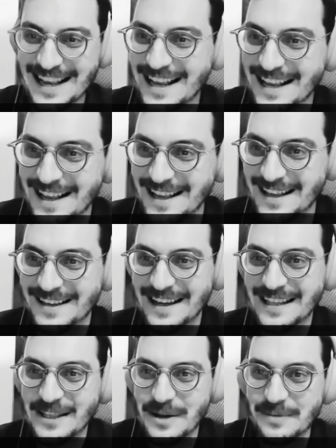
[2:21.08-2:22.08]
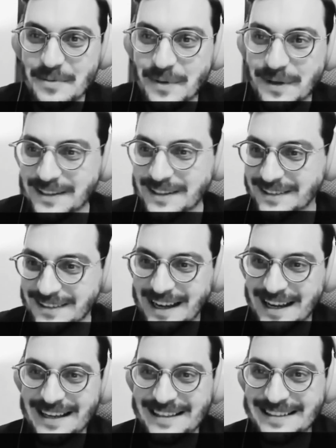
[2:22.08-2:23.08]
Hello, everyone,
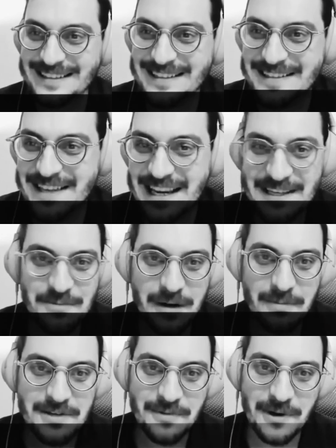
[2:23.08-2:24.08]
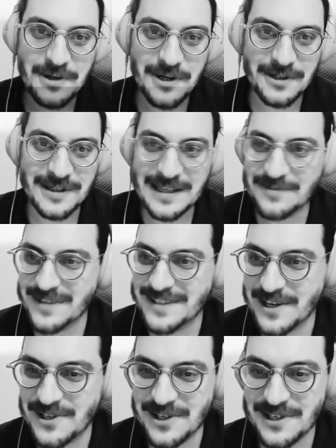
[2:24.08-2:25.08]
and thank you very much for your
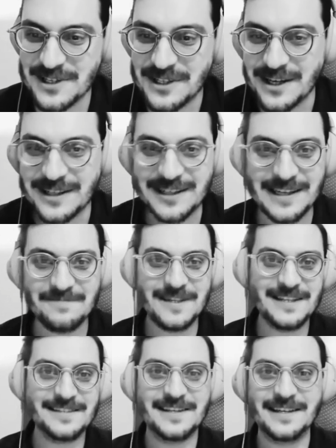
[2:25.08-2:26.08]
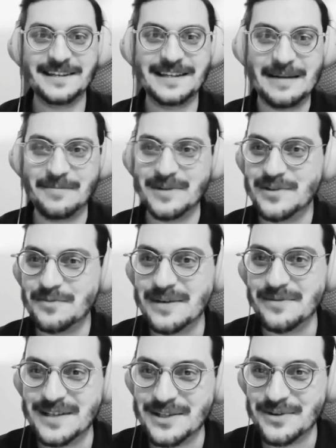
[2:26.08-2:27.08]
invitation, Clark and Vanessa. Happy to
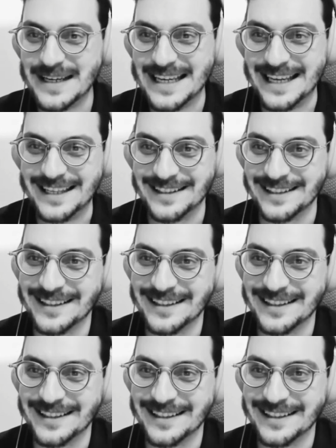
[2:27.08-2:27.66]
be with you again.